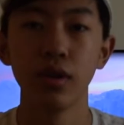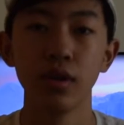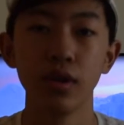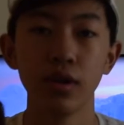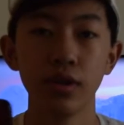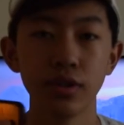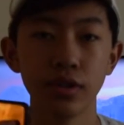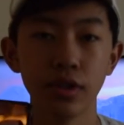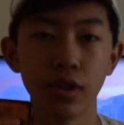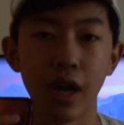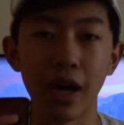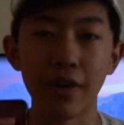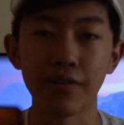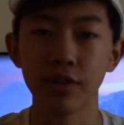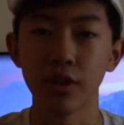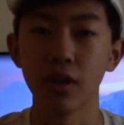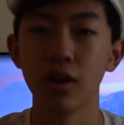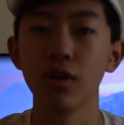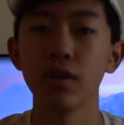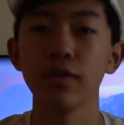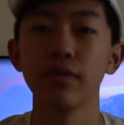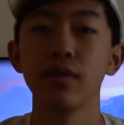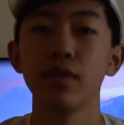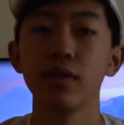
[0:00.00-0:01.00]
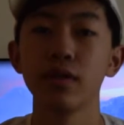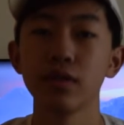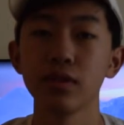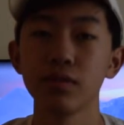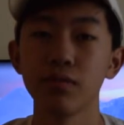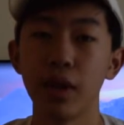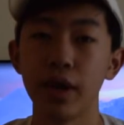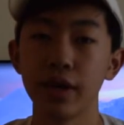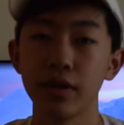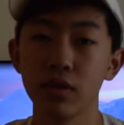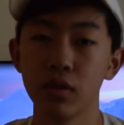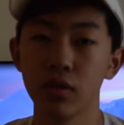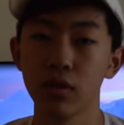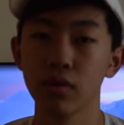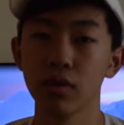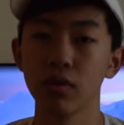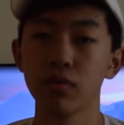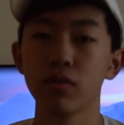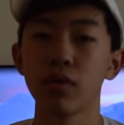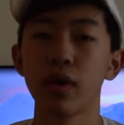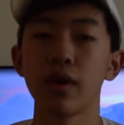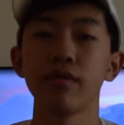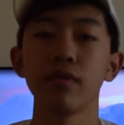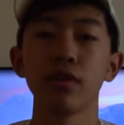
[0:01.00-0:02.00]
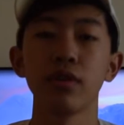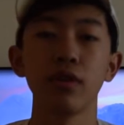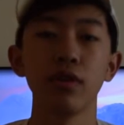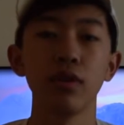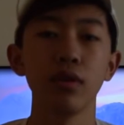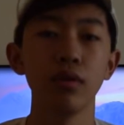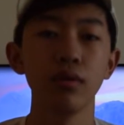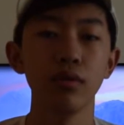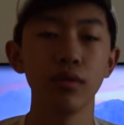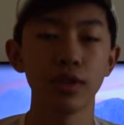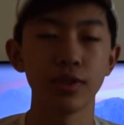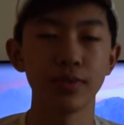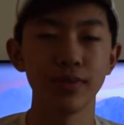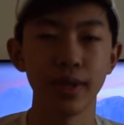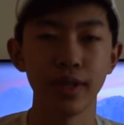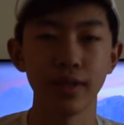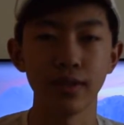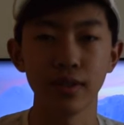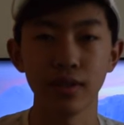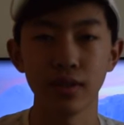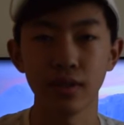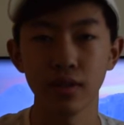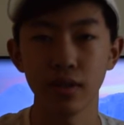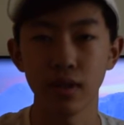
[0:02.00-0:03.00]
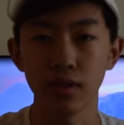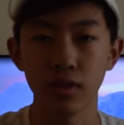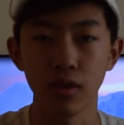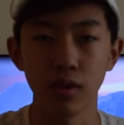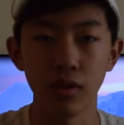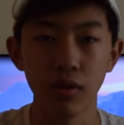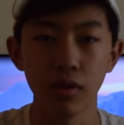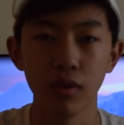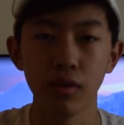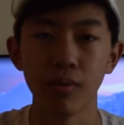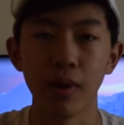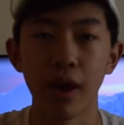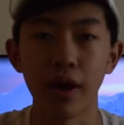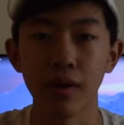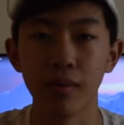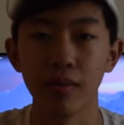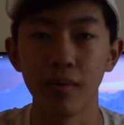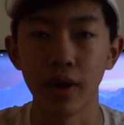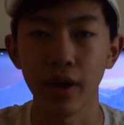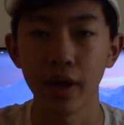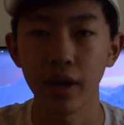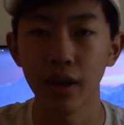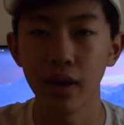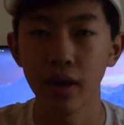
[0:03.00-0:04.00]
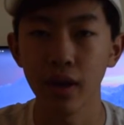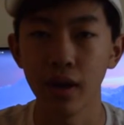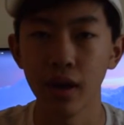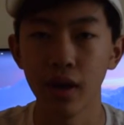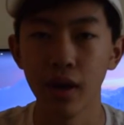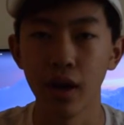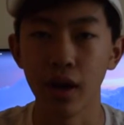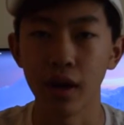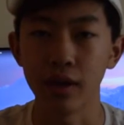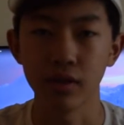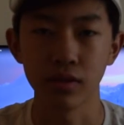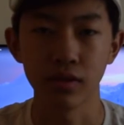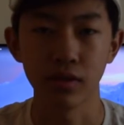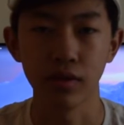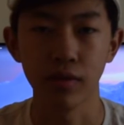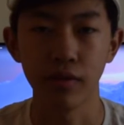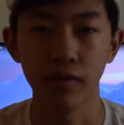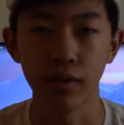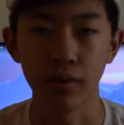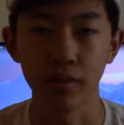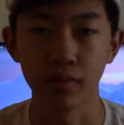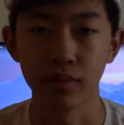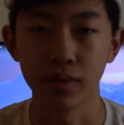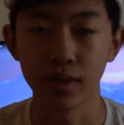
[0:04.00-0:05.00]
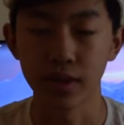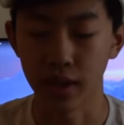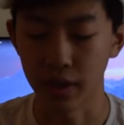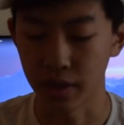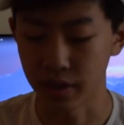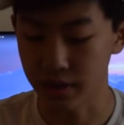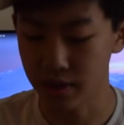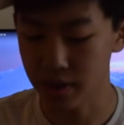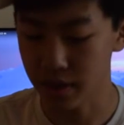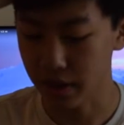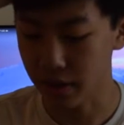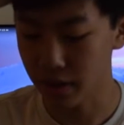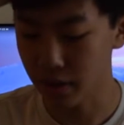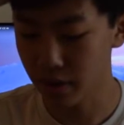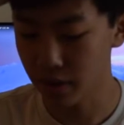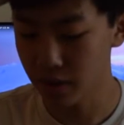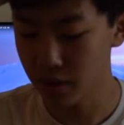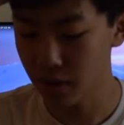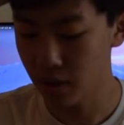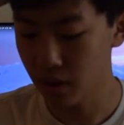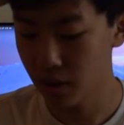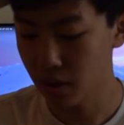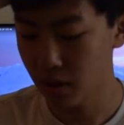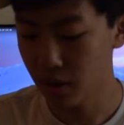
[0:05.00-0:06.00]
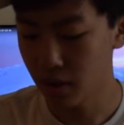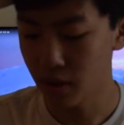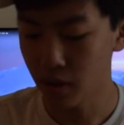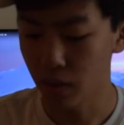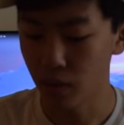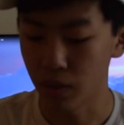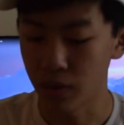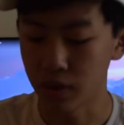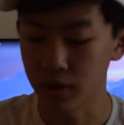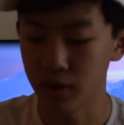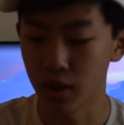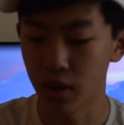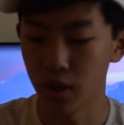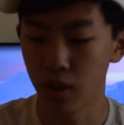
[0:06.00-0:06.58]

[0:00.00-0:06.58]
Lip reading: So after all of this, my total revenue, which means the total amount of money I sold from selling sneakers, was